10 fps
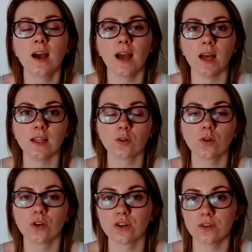in the
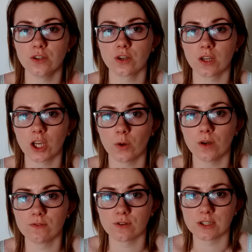corner, and you can go
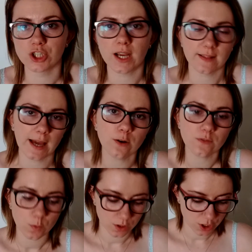over and check that out if
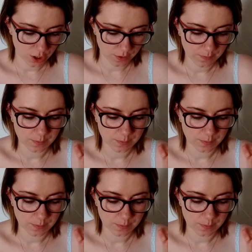you want to.